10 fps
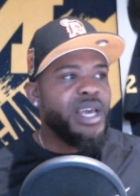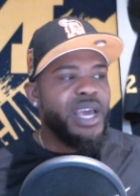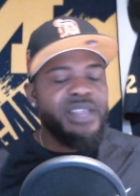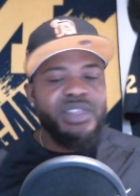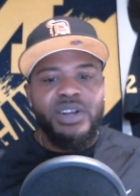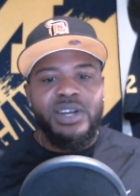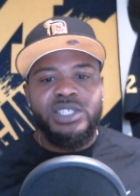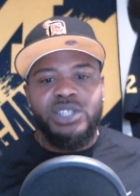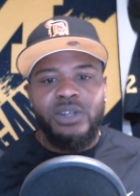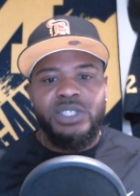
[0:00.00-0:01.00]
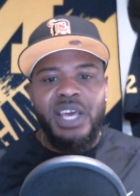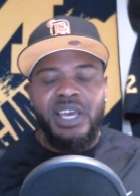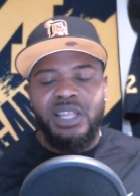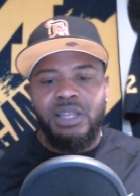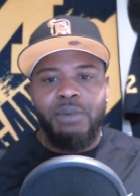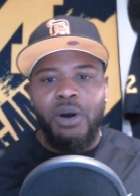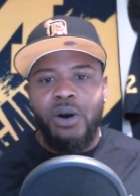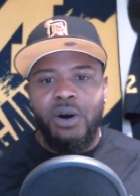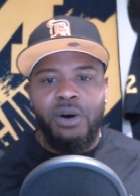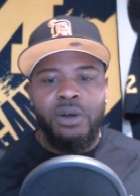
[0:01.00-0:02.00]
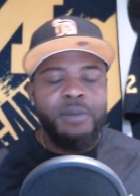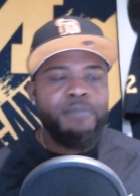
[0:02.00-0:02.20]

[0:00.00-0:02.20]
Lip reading: and they're going to start taking them all,